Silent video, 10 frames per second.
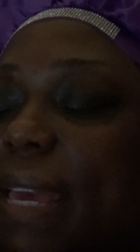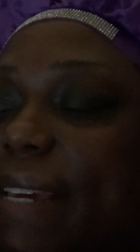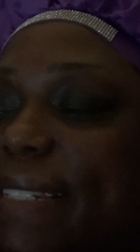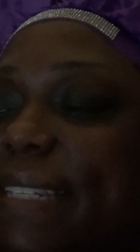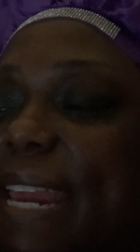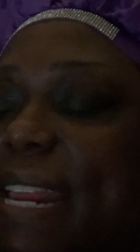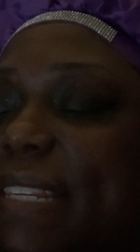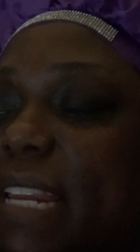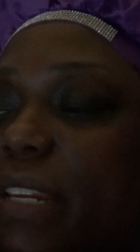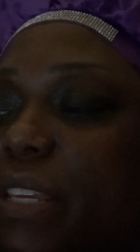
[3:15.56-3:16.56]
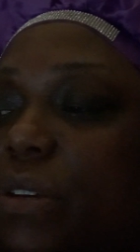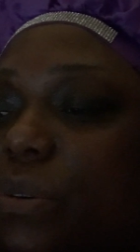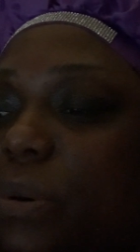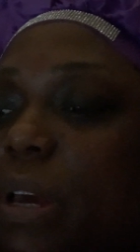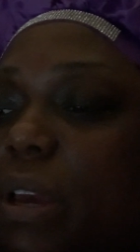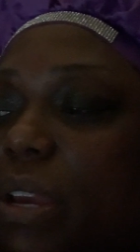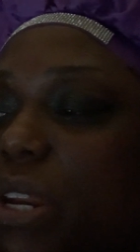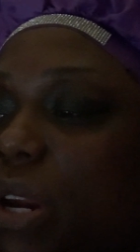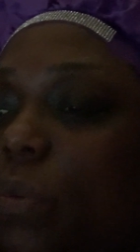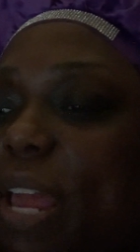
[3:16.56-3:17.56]
Instead, they're telling you, you
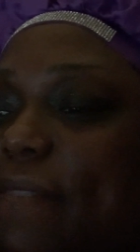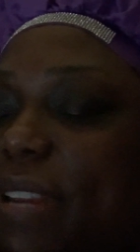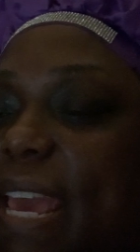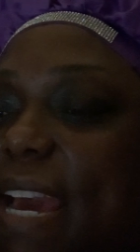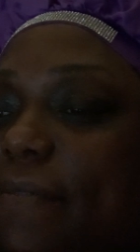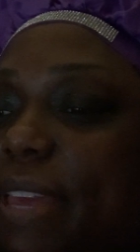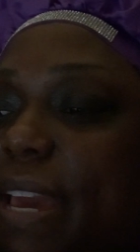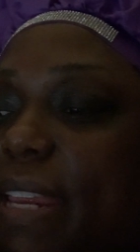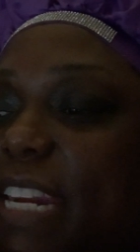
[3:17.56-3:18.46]
don't have to have that.